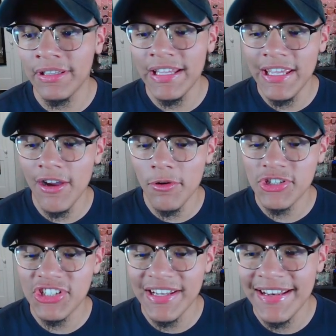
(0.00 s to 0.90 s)
Leo
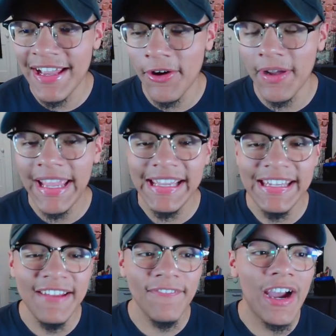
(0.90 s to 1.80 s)
Chanel,
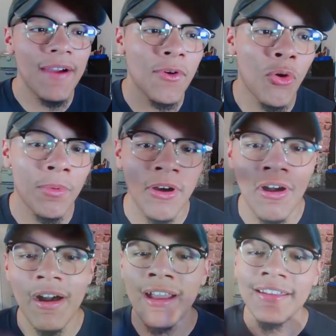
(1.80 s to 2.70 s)
85
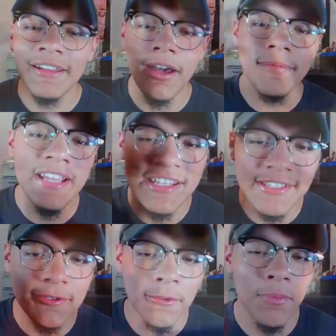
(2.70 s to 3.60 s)
overall. I loved his
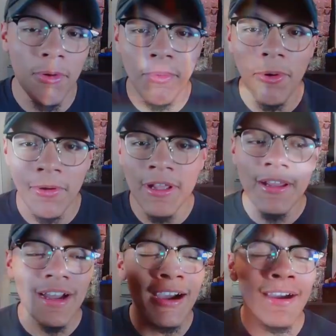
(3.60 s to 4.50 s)
Super Bowl
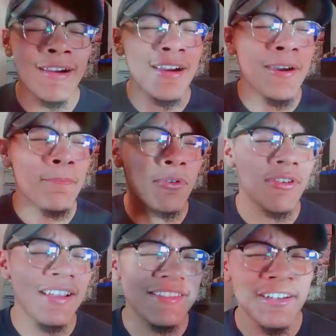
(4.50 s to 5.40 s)
uh,
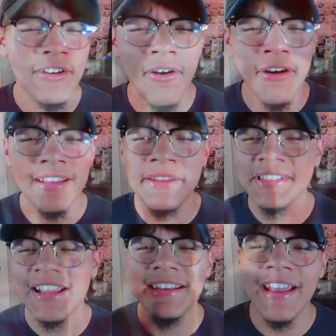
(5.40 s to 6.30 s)
present card. He was
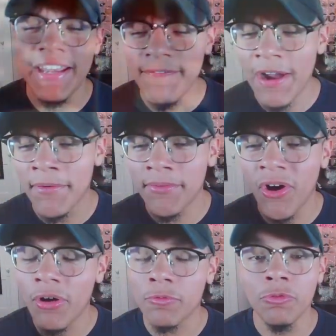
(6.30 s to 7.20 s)
like a 95
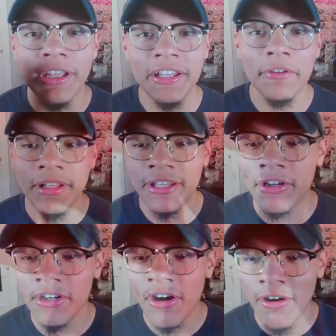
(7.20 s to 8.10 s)
overall. Really, really
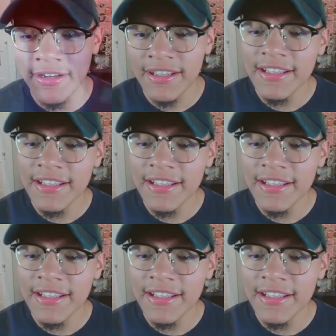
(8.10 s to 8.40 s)
good card.